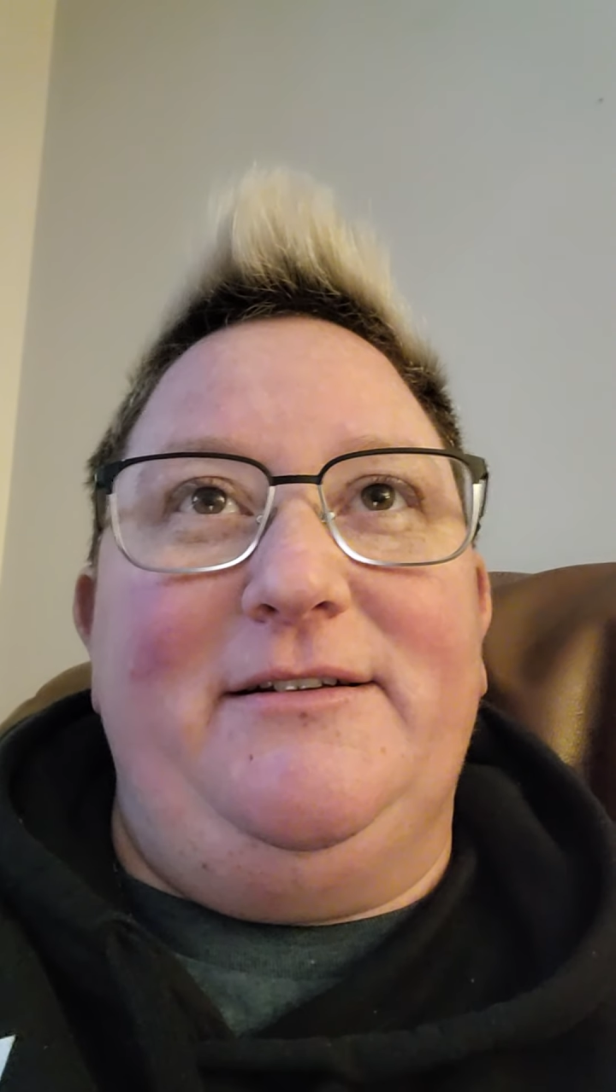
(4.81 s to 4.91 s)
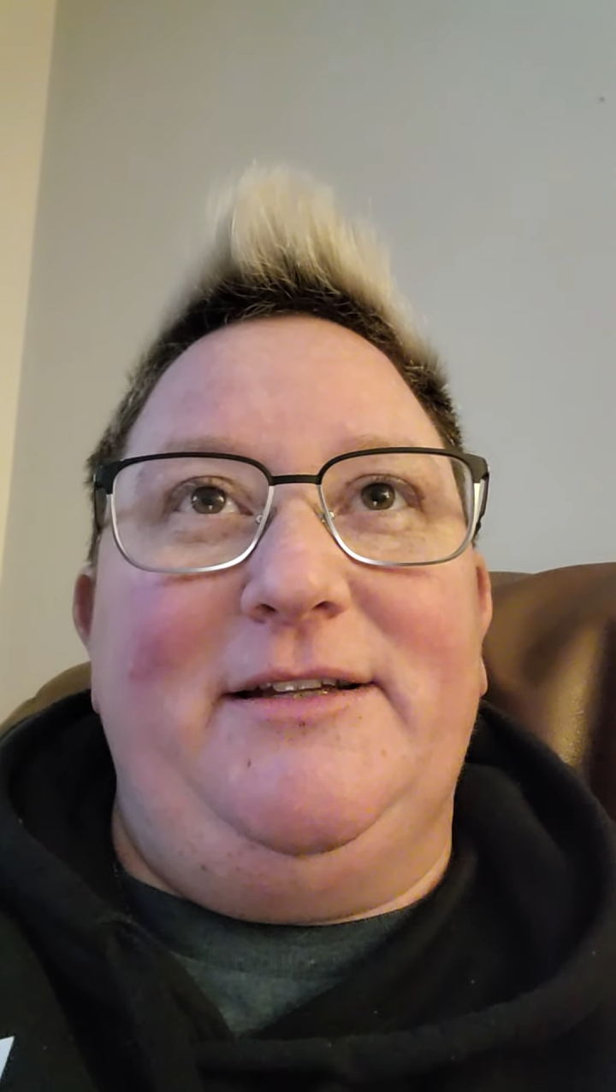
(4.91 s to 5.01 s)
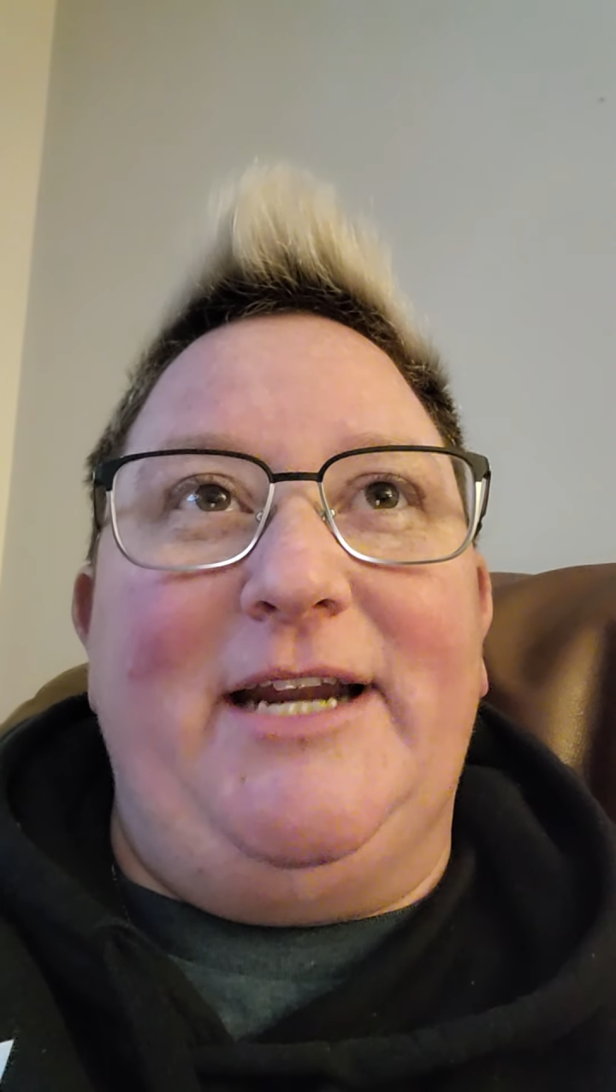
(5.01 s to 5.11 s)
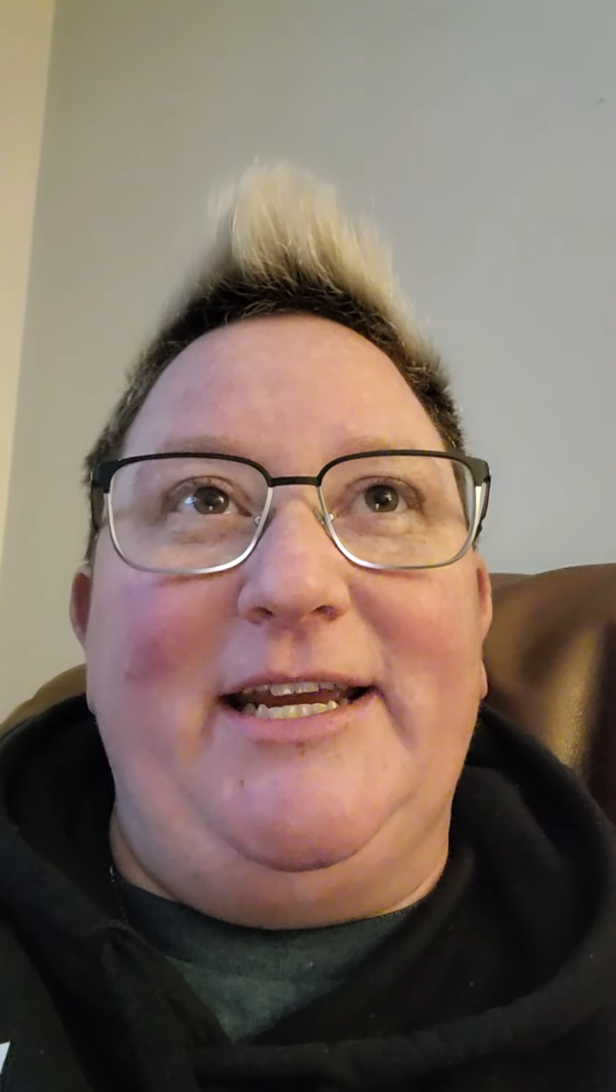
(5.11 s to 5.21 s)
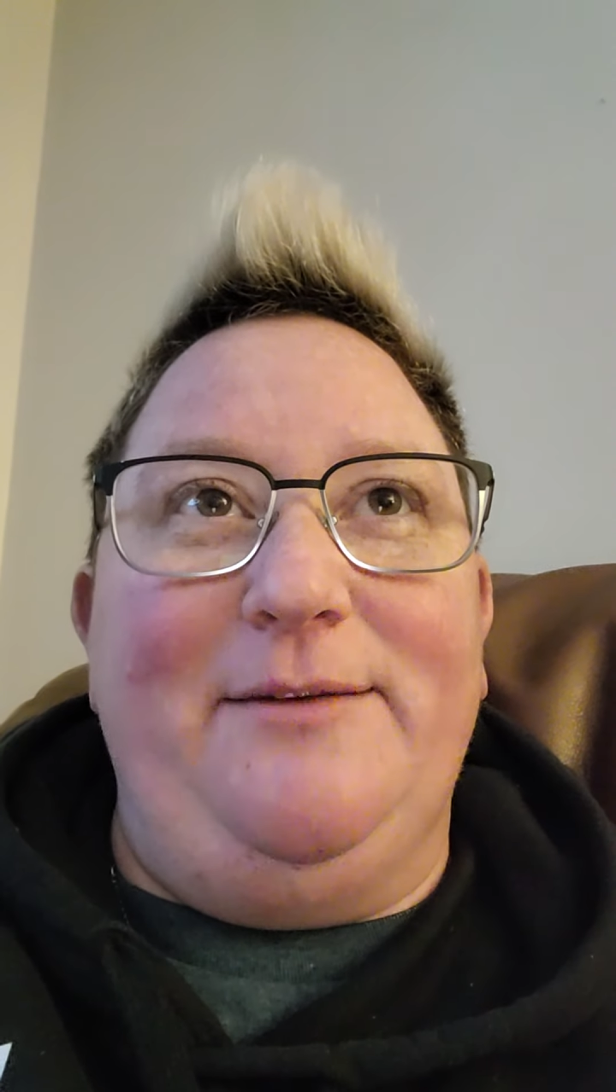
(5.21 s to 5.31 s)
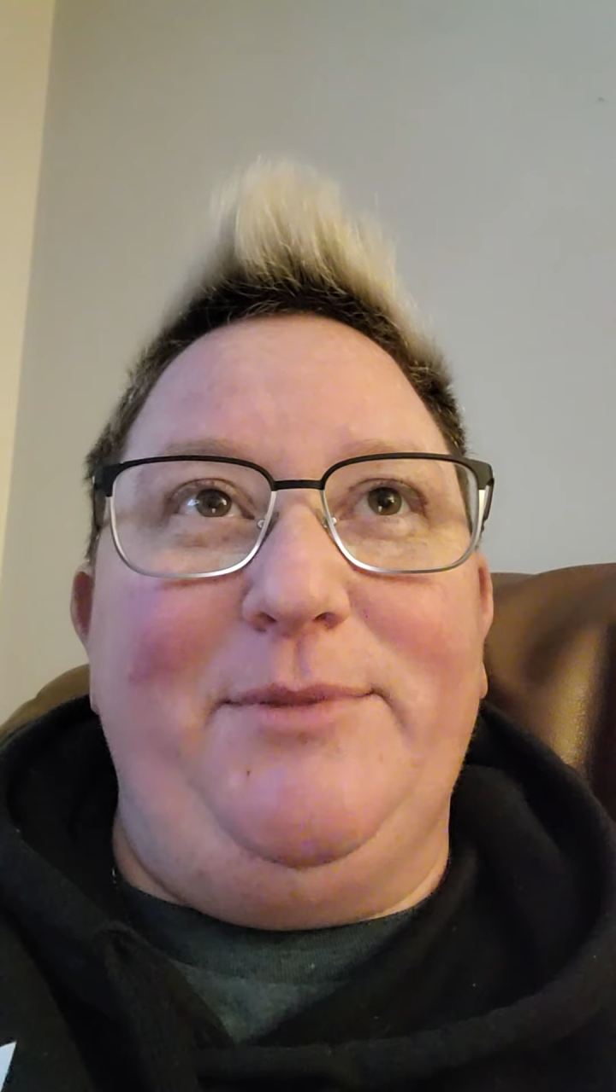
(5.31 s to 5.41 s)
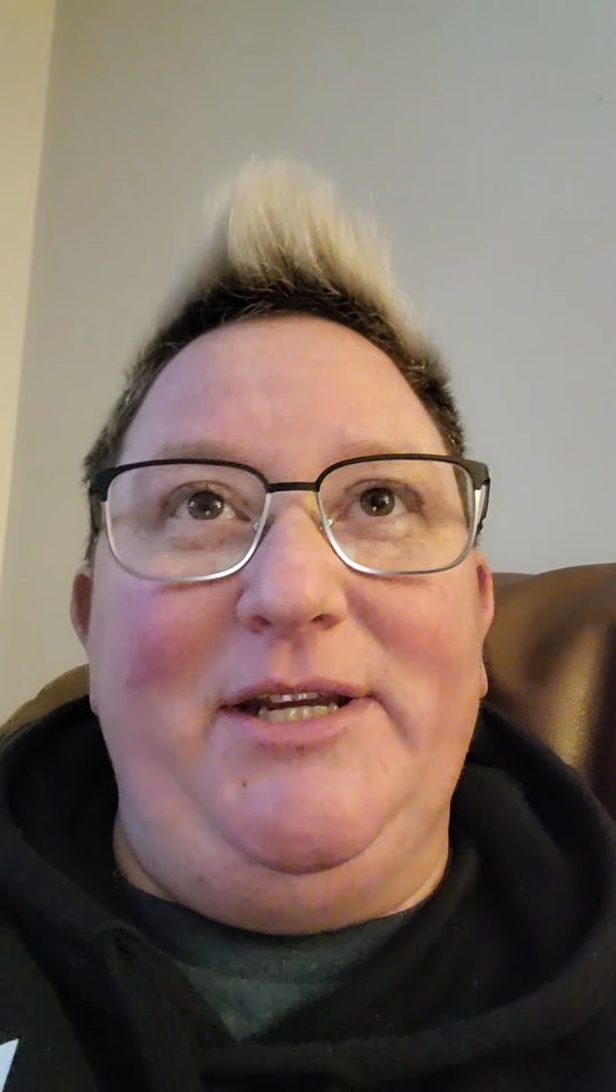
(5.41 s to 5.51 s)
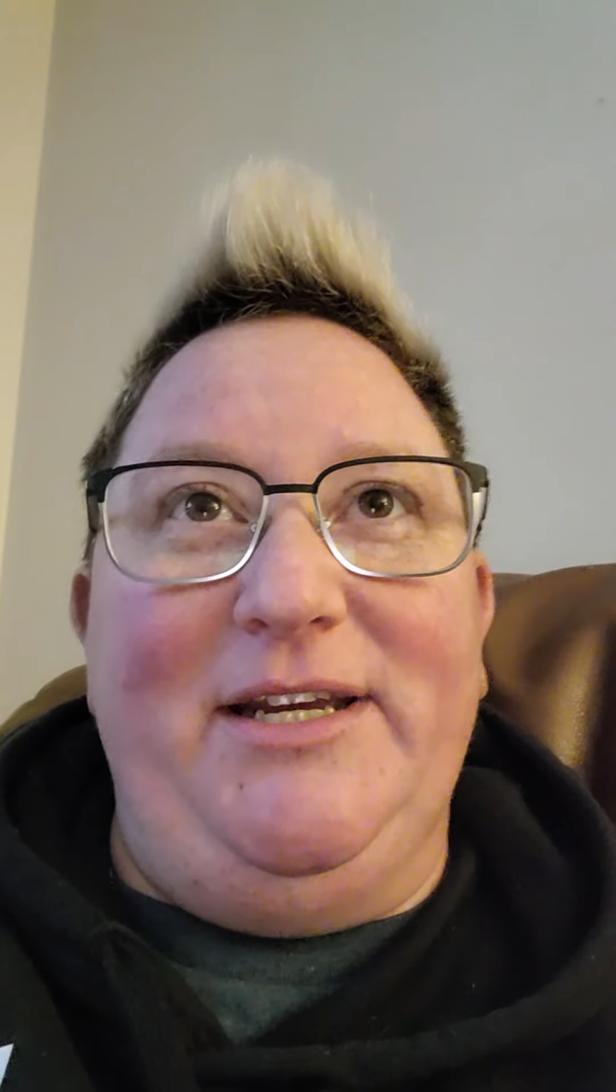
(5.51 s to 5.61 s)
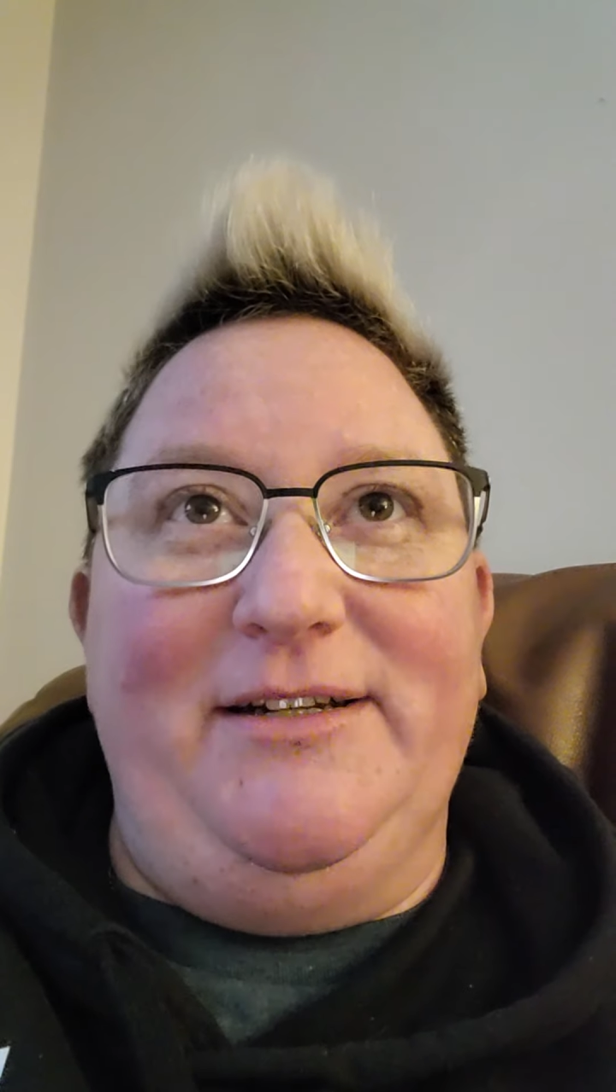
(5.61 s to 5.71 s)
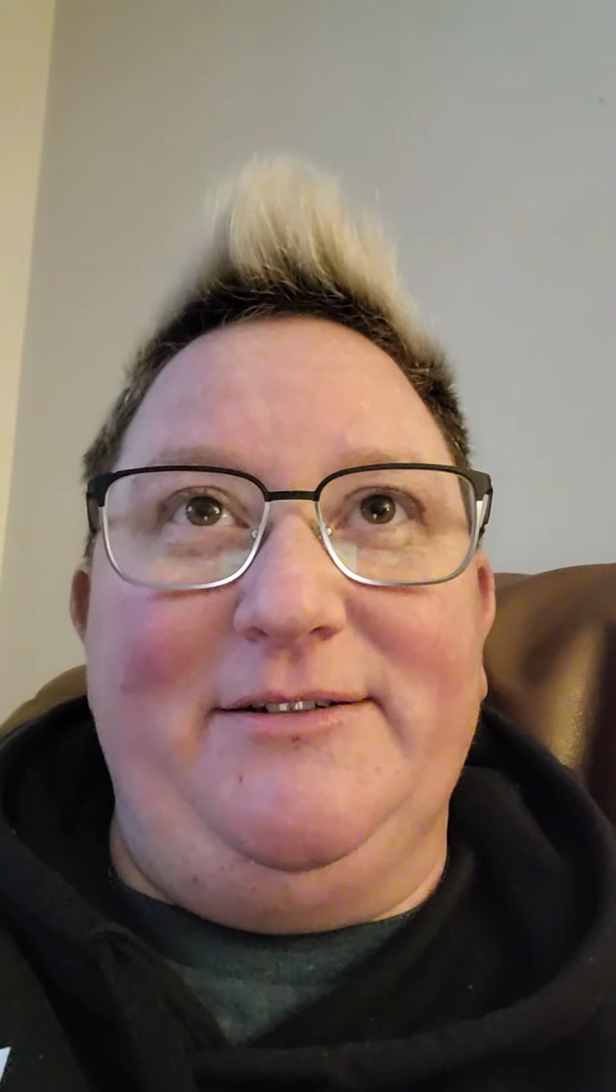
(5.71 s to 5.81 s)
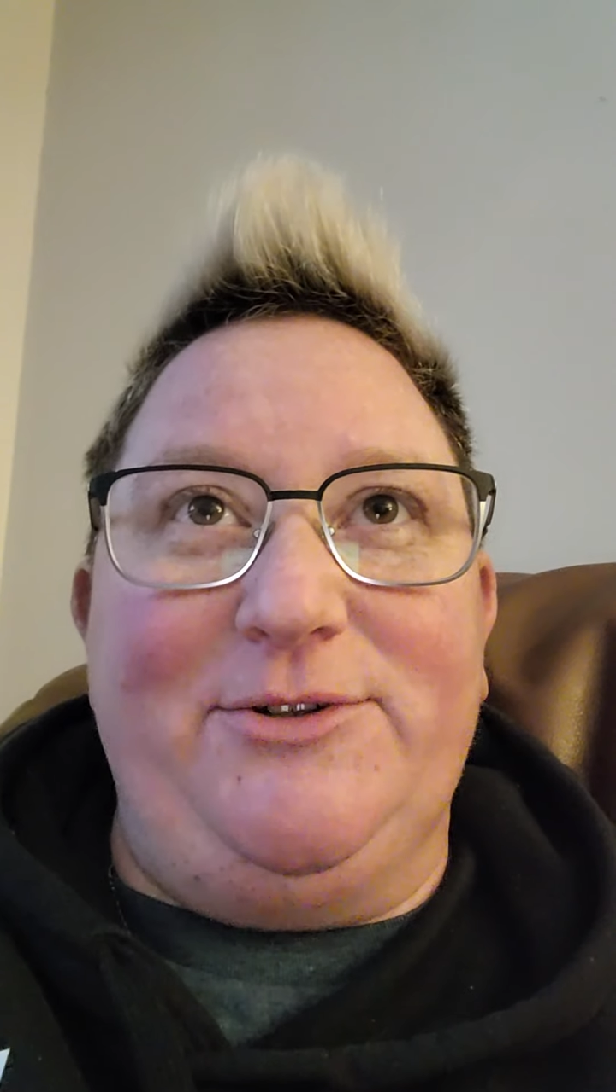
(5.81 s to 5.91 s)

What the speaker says: that I can begin